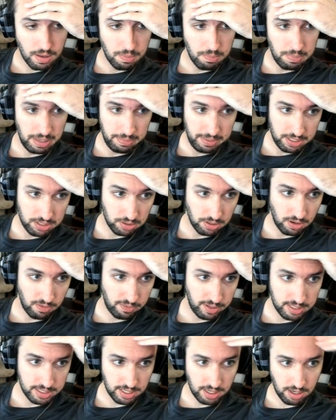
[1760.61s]
maybe
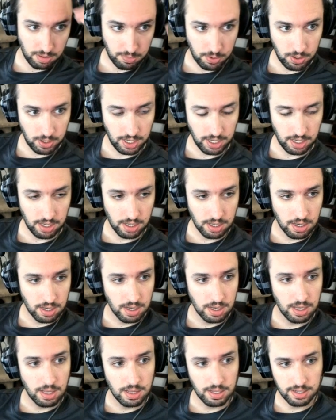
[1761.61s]
Trophy Ceremony
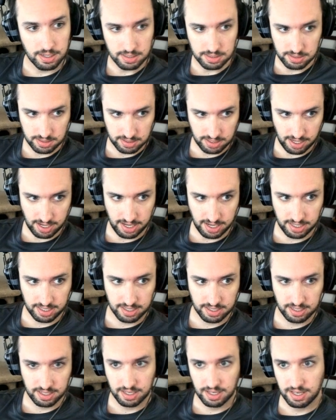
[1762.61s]
because
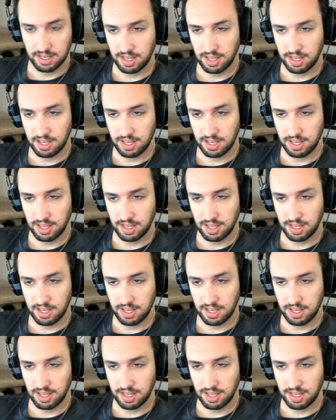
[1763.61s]
like